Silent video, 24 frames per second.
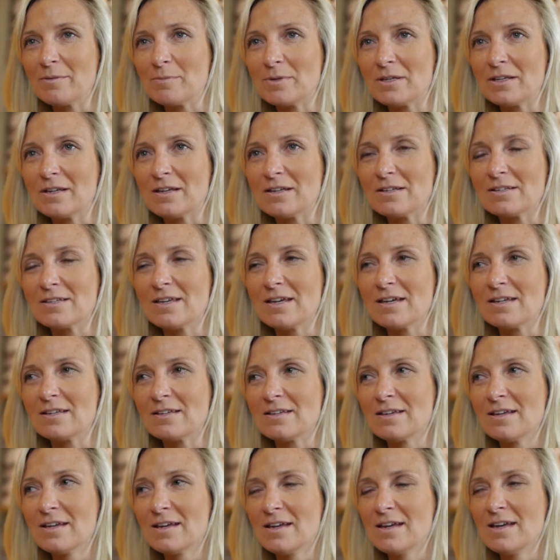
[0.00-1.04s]
I mean, it, it
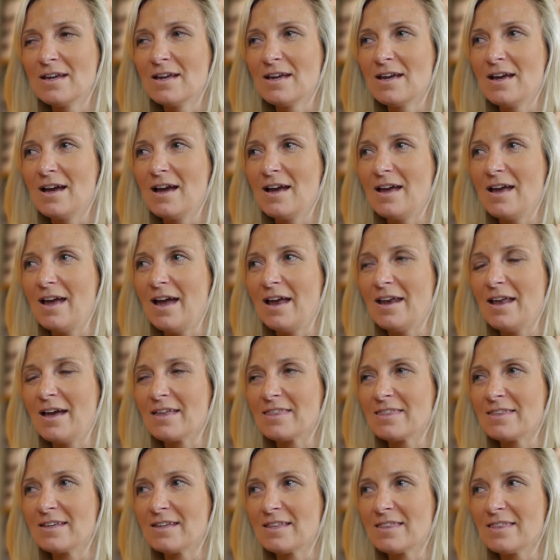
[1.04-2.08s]
and
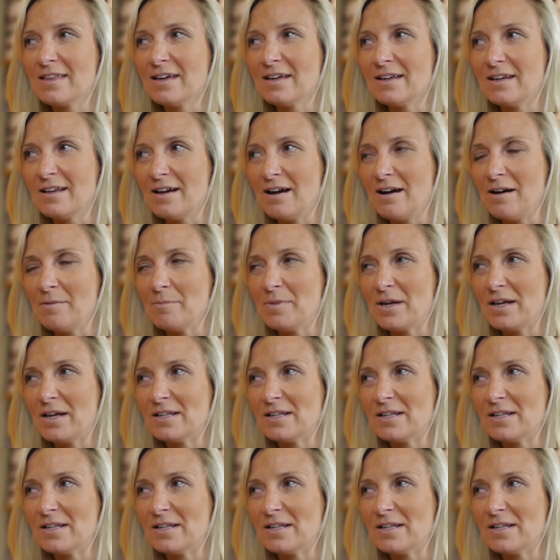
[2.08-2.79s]
I think that um,